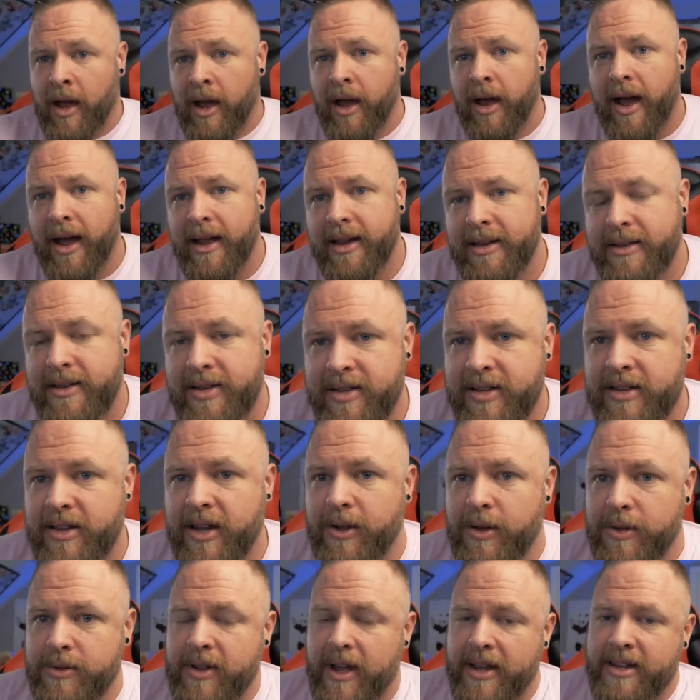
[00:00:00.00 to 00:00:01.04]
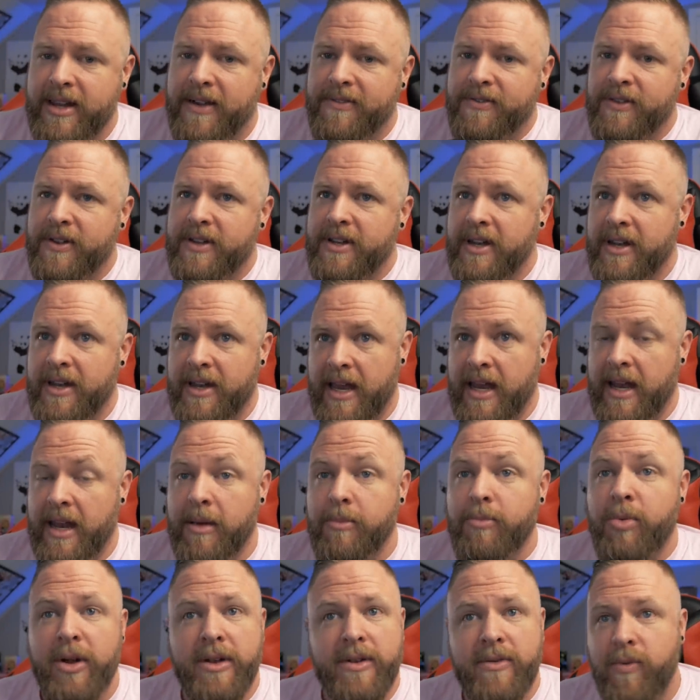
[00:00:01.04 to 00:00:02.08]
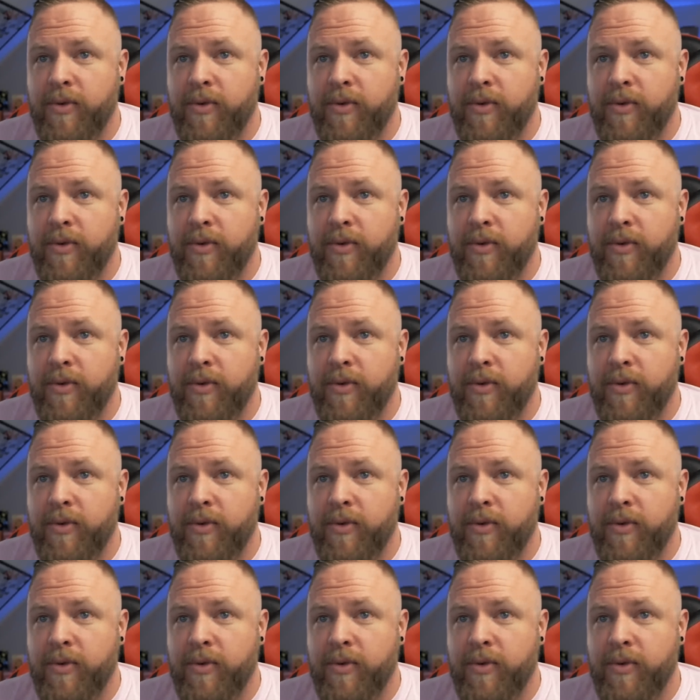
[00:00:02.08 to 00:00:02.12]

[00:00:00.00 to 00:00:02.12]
I definitely didn't need it, but